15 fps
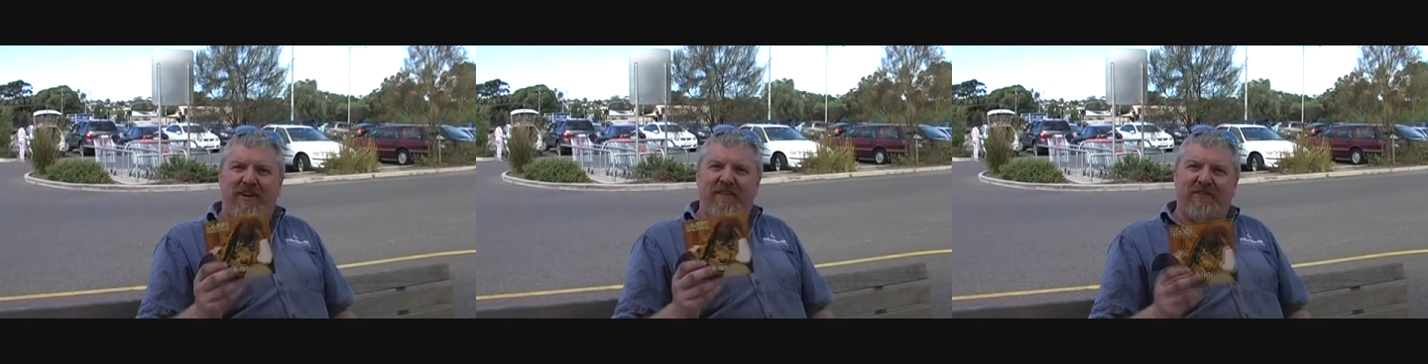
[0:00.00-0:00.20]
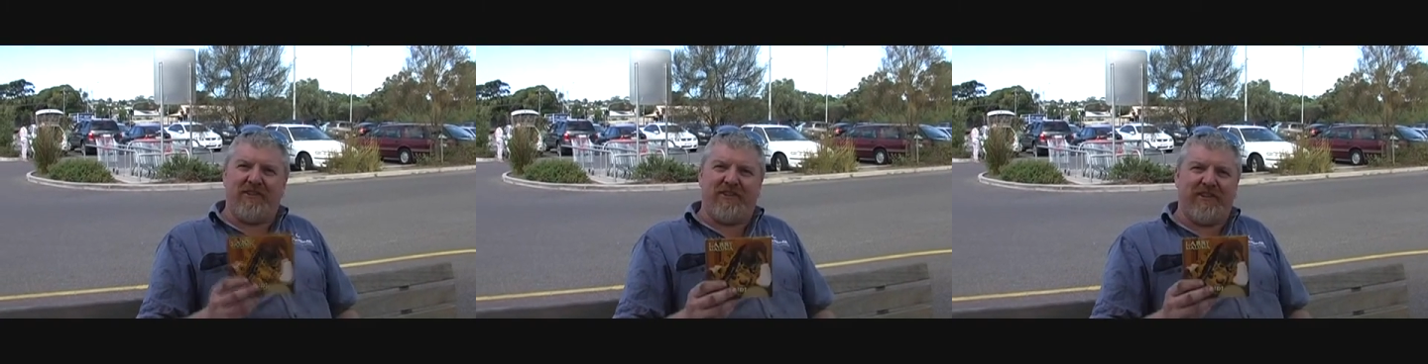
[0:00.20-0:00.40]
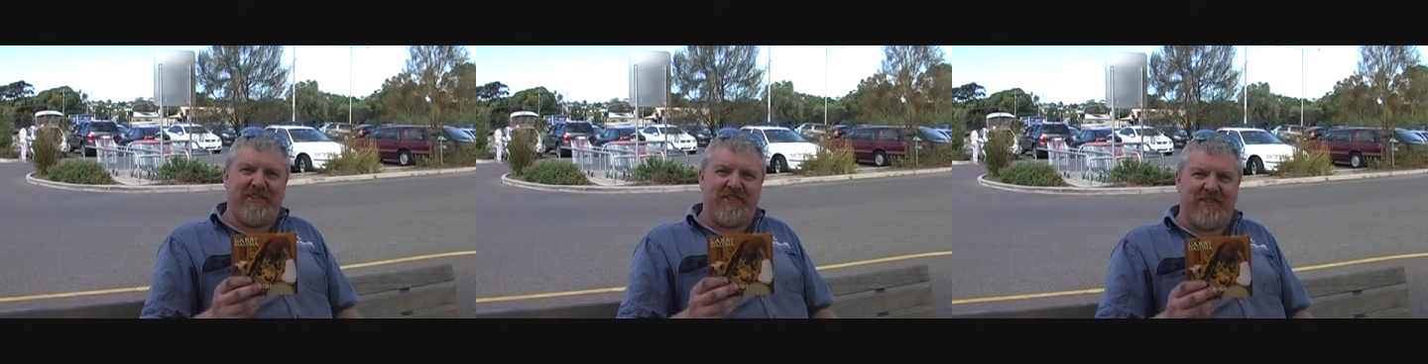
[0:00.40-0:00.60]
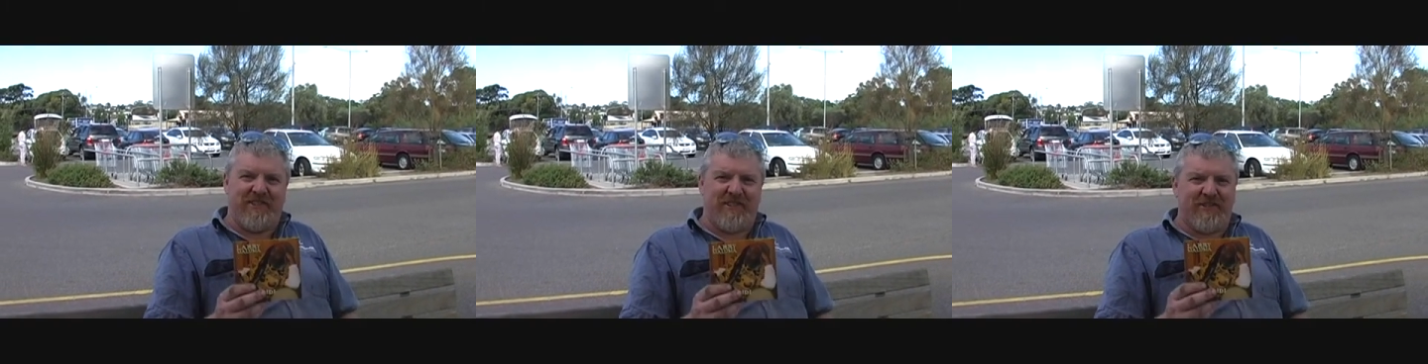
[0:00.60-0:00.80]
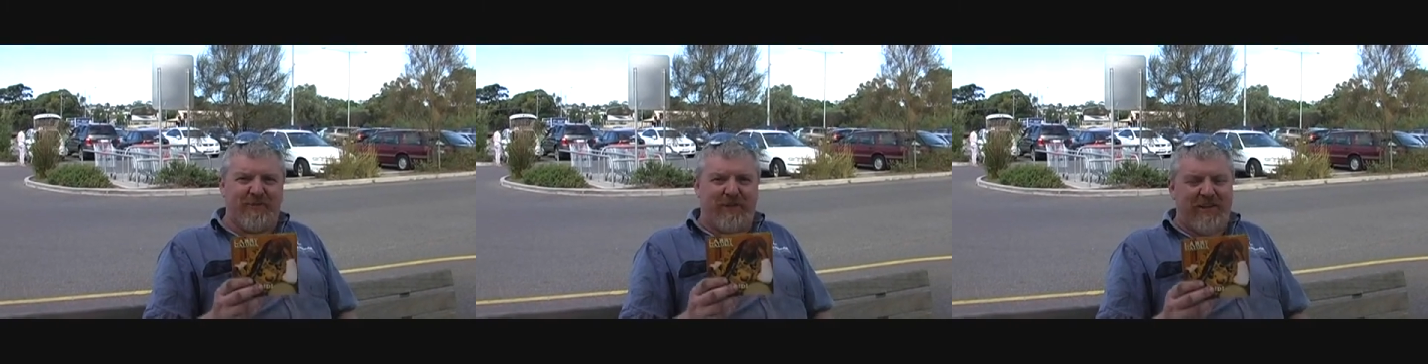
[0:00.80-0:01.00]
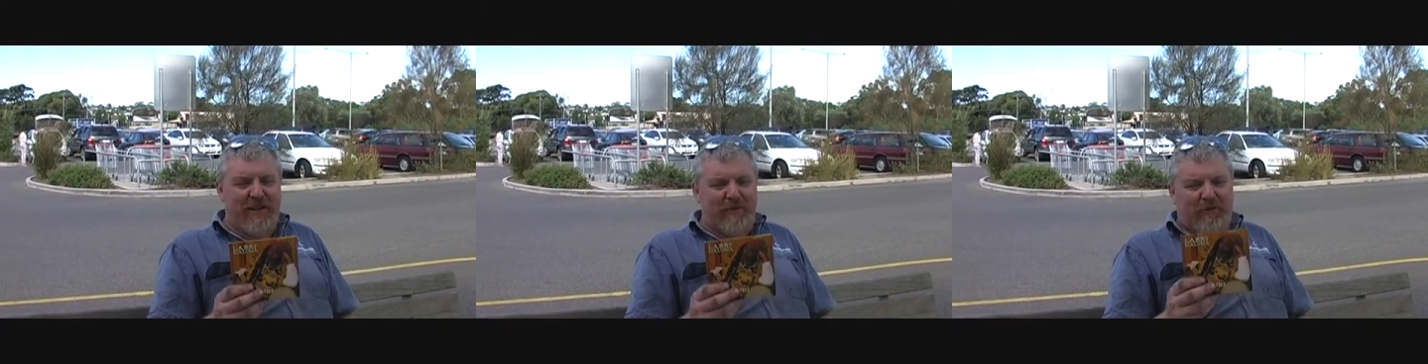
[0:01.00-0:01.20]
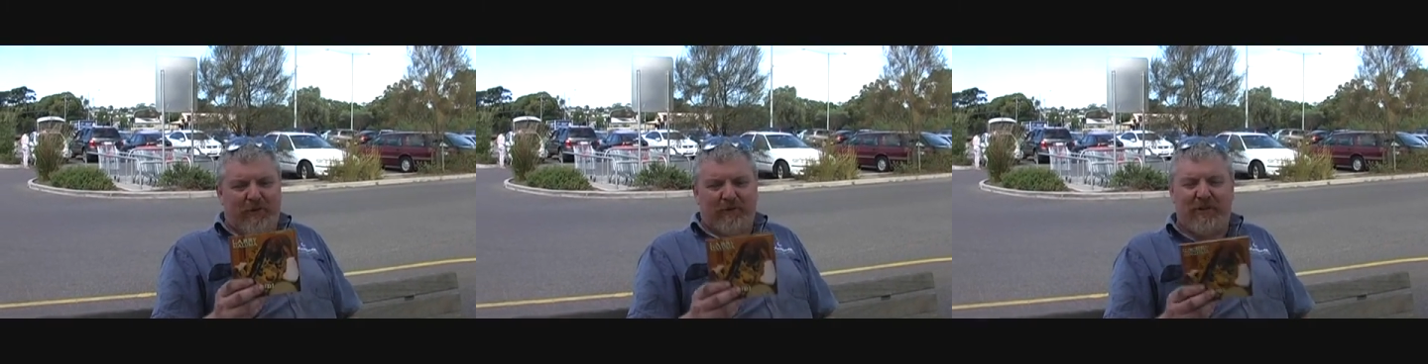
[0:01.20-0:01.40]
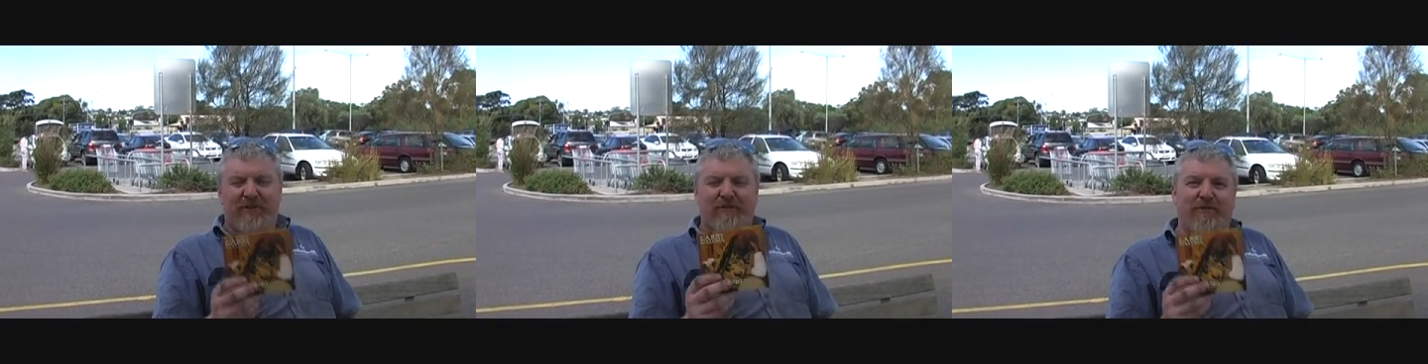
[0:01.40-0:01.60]
I haven't listened to this one yet, but
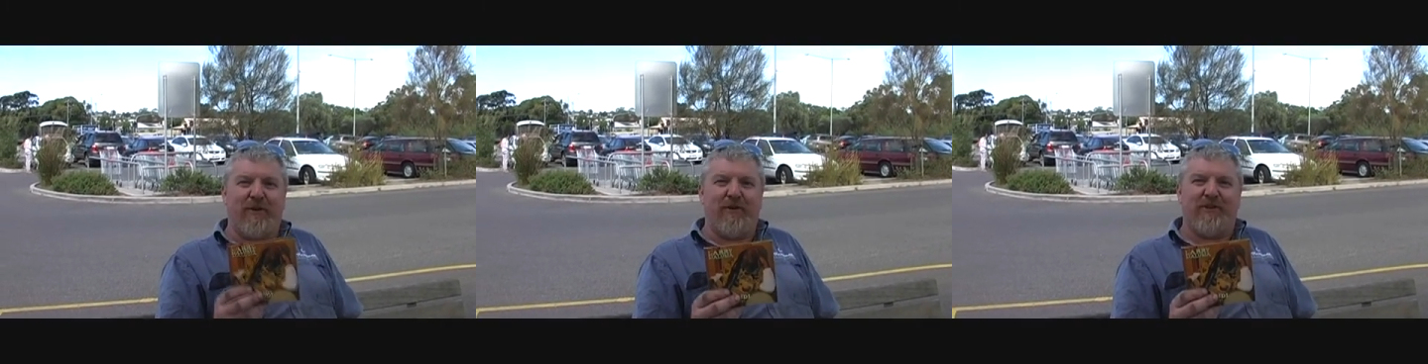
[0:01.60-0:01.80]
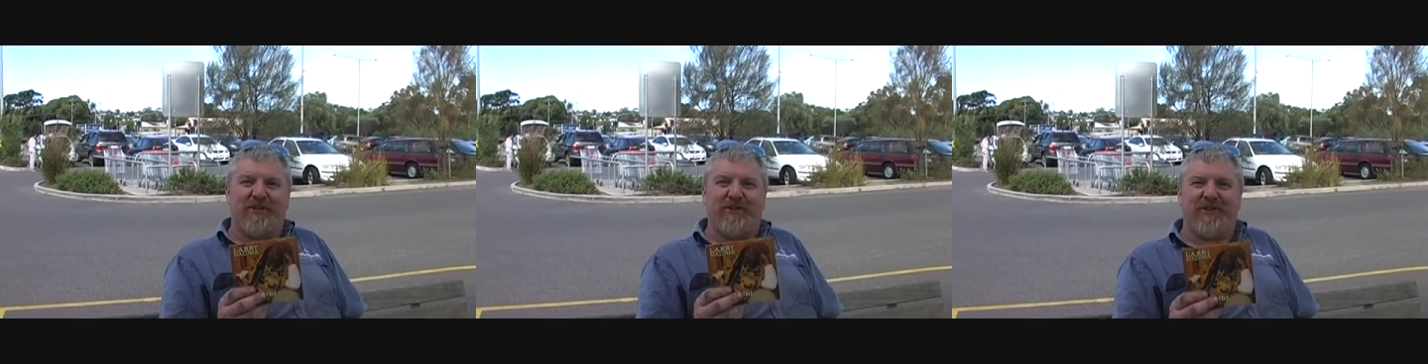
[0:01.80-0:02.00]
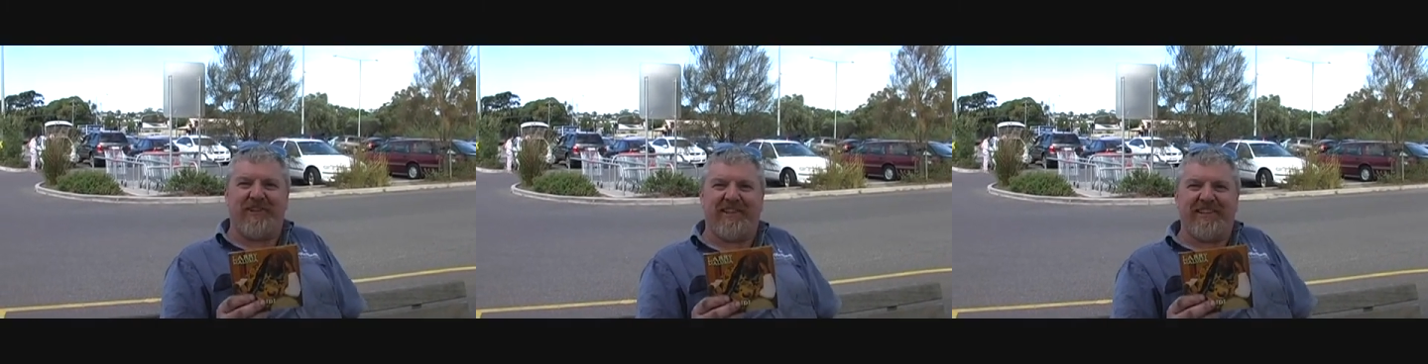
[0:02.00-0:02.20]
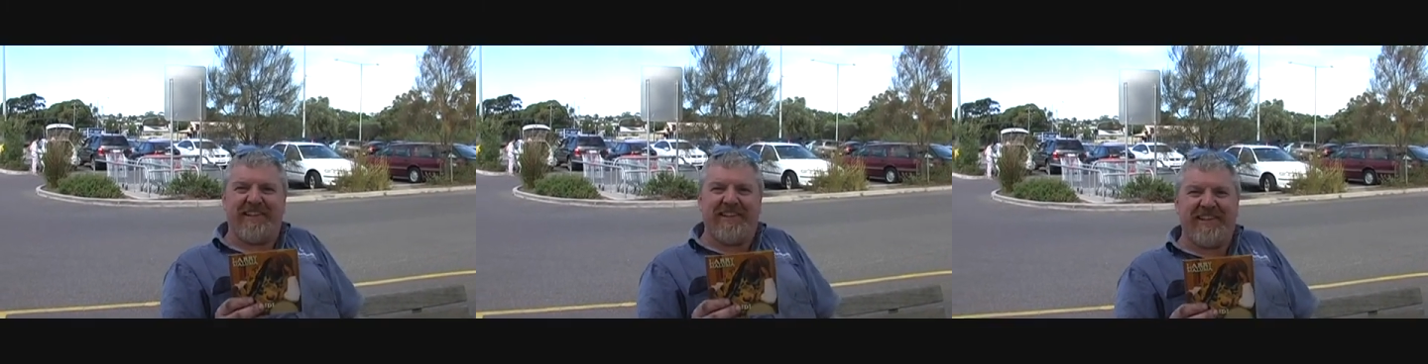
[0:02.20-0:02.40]
I'm looking forward to it.